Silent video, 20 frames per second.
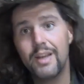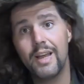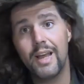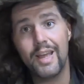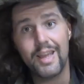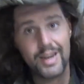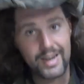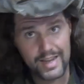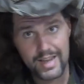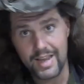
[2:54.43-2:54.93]

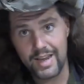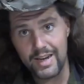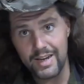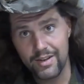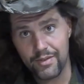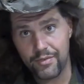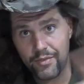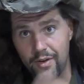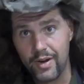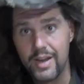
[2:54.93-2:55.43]
and he ain't
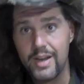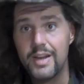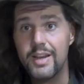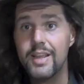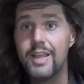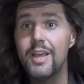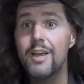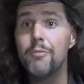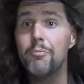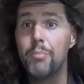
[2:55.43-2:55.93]
afraid to
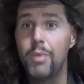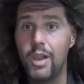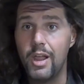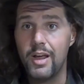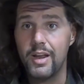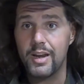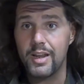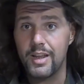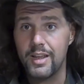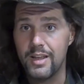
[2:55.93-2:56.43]
get
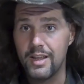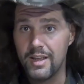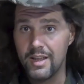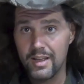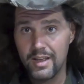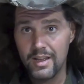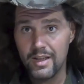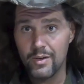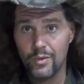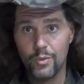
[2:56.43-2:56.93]
bloody,
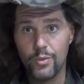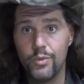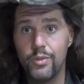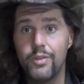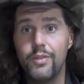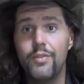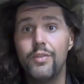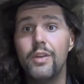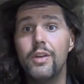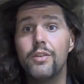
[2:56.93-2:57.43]
well
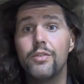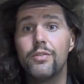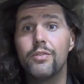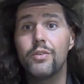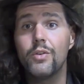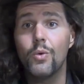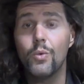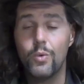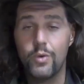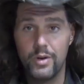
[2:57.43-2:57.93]
then this
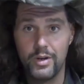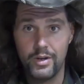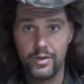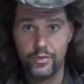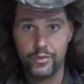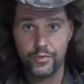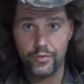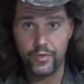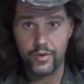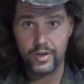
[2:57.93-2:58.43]
story
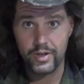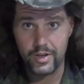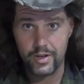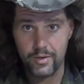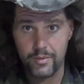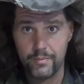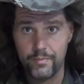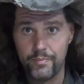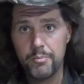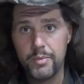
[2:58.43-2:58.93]
is for you.